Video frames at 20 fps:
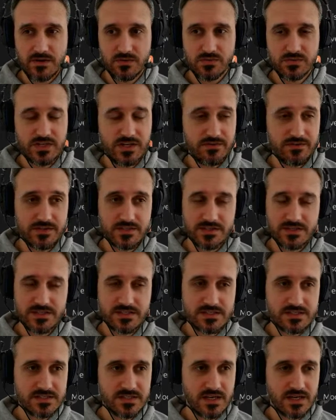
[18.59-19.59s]
definitely
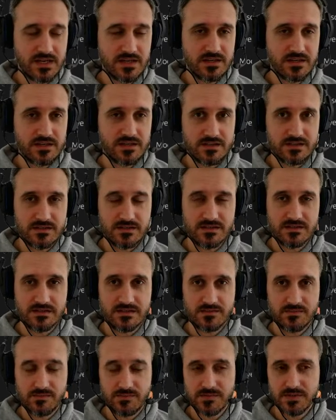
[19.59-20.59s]
say the